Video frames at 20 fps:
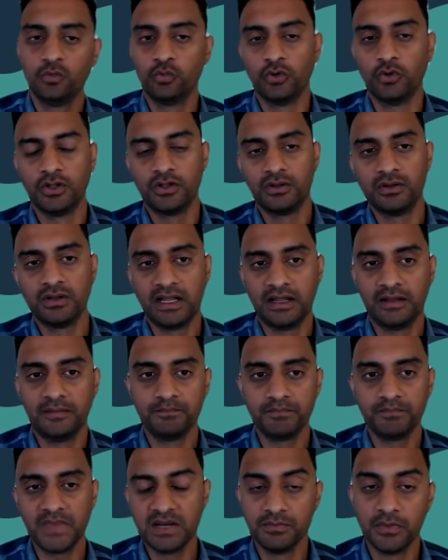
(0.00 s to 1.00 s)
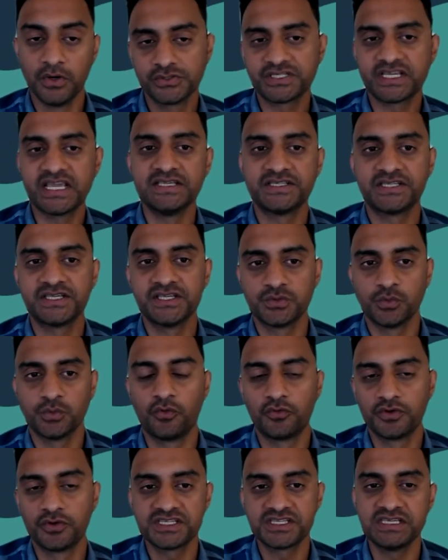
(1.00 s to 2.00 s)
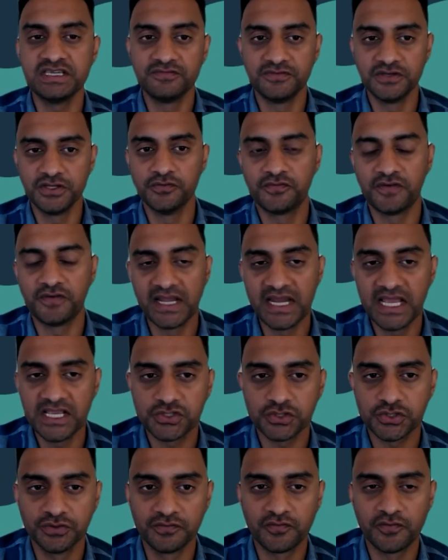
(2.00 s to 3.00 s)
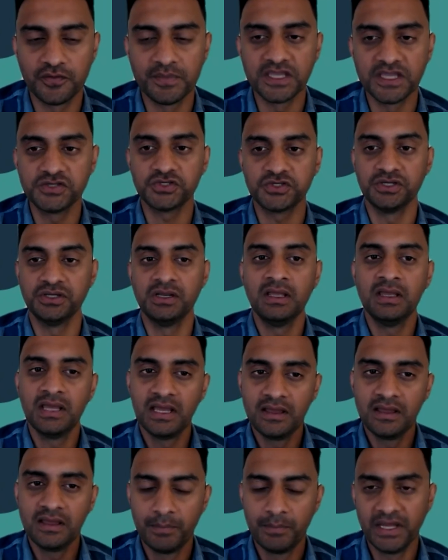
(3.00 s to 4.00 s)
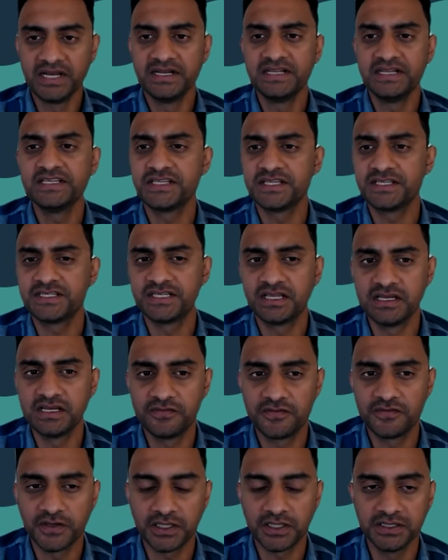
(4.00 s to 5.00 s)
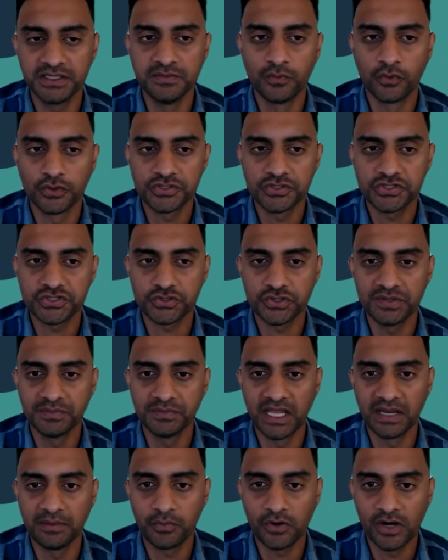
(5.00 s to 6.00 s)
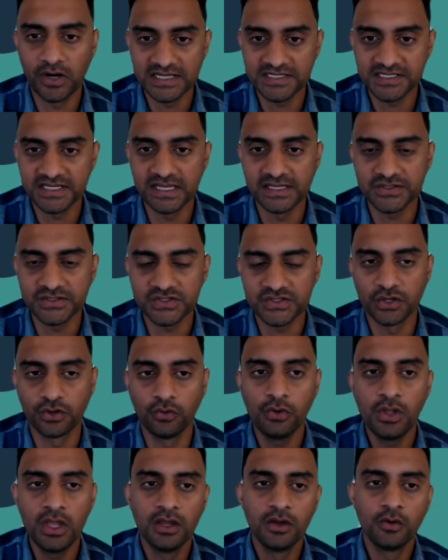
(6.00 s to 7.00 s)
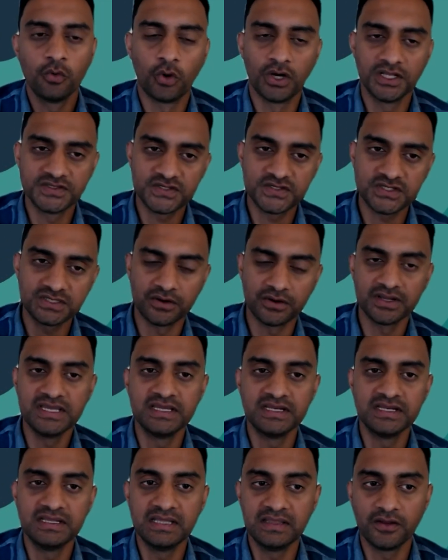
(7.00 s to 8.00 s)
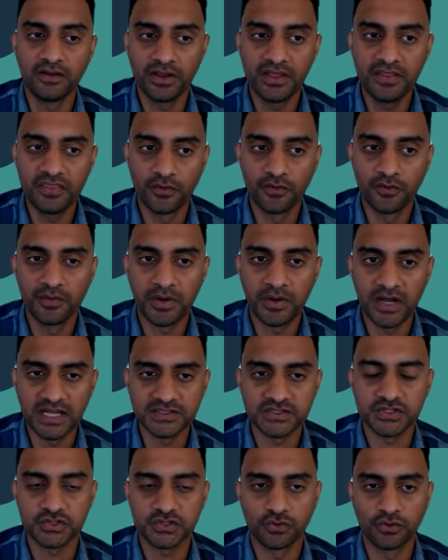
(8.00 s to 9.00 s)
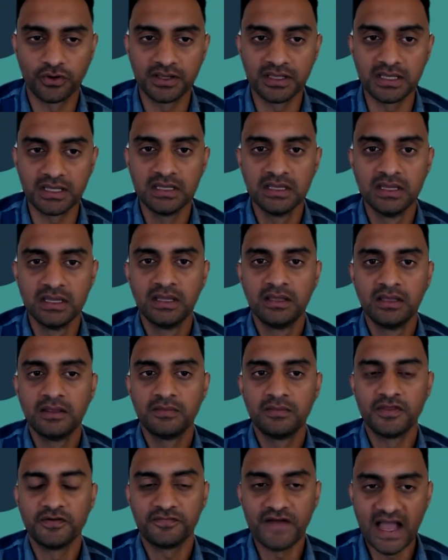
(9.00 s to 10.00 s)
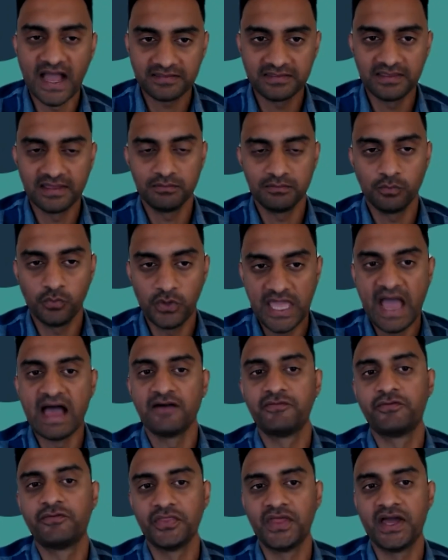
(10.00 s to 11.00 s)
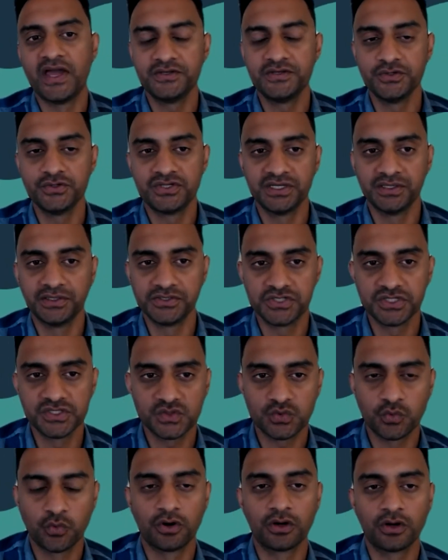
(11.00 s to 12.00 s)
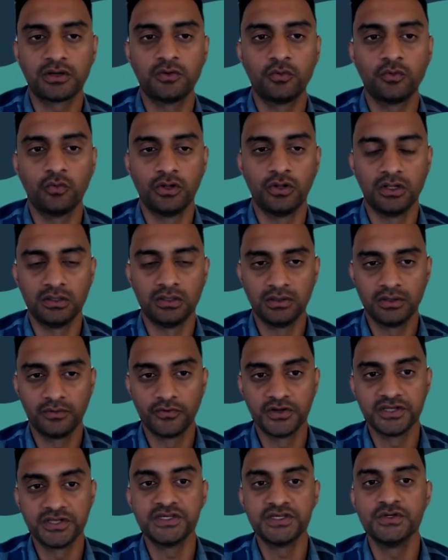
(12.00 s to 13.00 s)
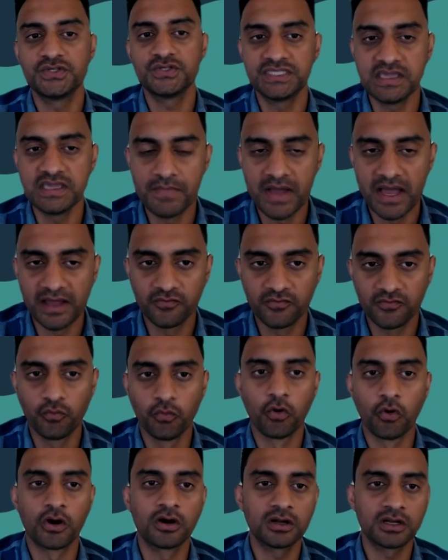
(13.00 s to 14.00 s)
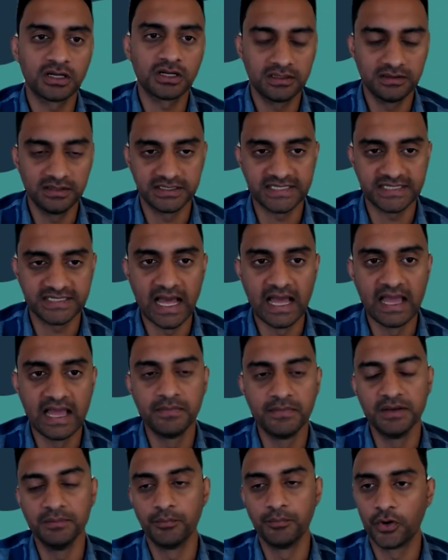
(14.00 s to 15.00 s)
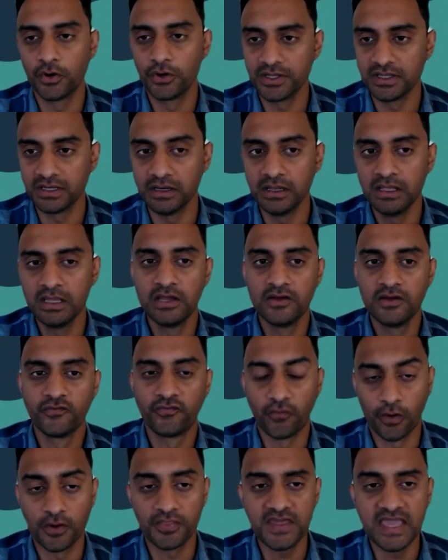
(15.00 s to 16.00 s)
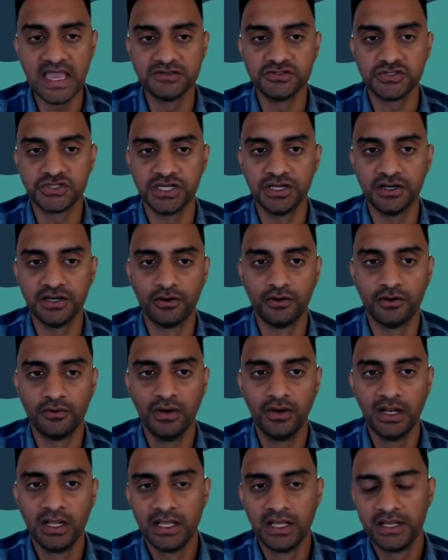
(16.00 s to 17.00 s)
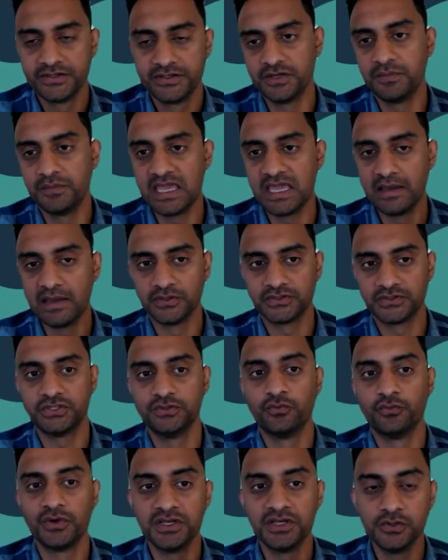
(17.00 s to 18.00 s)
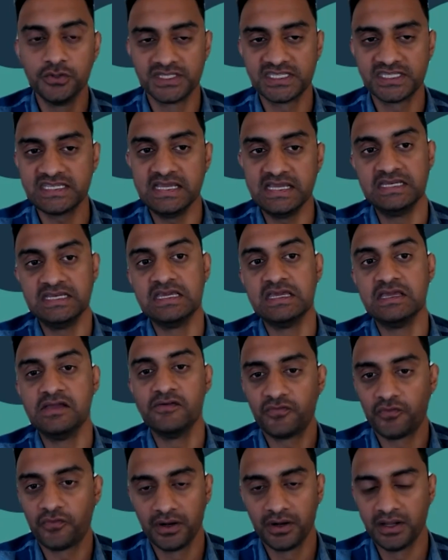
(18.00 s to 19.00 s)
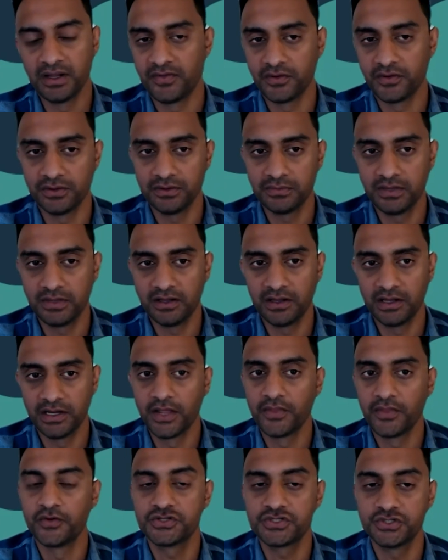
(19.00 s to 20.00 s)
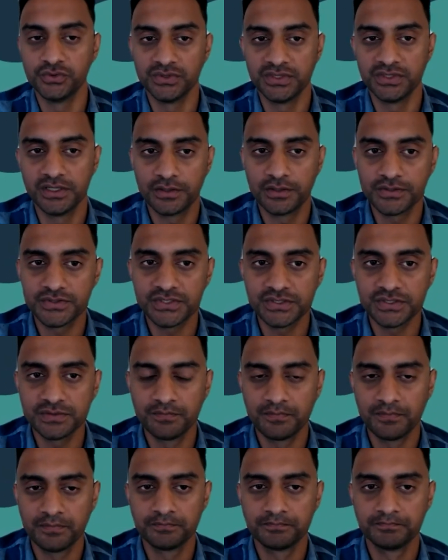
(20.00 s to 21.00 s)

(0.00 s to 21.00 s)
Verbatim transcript: We'll, um, in most cases, will receive new financial information, but it is a significantly more streamlined process. So once they're in, they're in the repository, the fact that we have all that due diligence work will reduce the amount of work, the time and burden for the NGO to be able to renew its ED for another another two years.